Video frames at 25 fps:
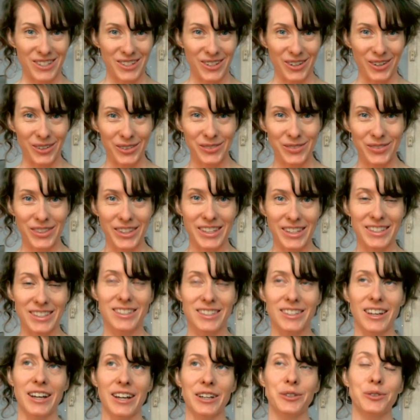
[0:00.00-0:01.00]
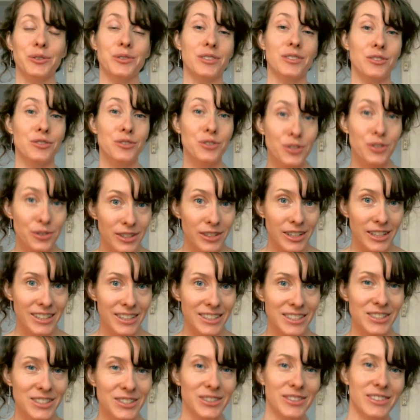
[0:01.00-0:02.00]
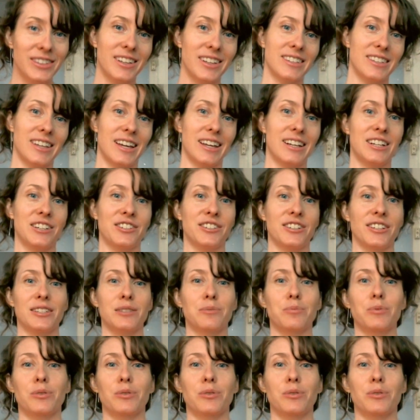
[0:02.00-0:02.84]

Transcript: of these cycles and tuning into these energies,